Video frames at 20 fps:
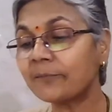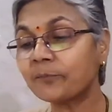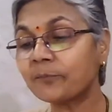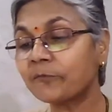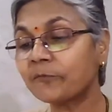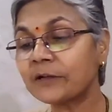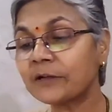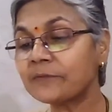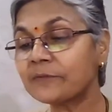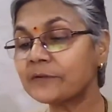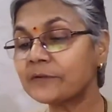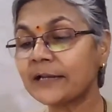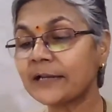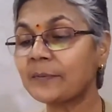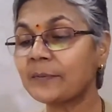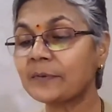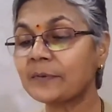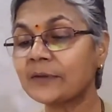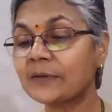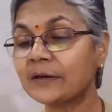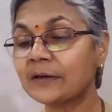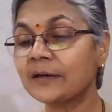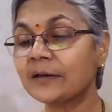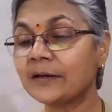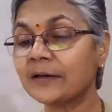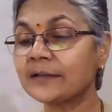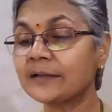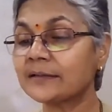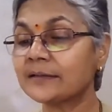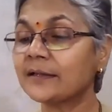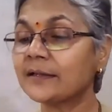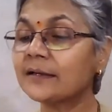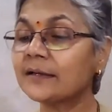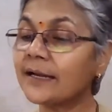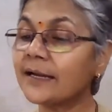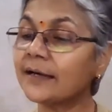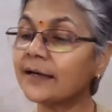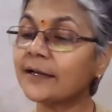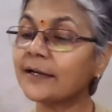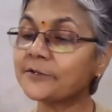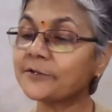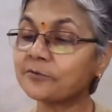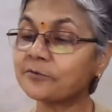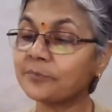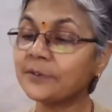whatever type of the data is there, that has to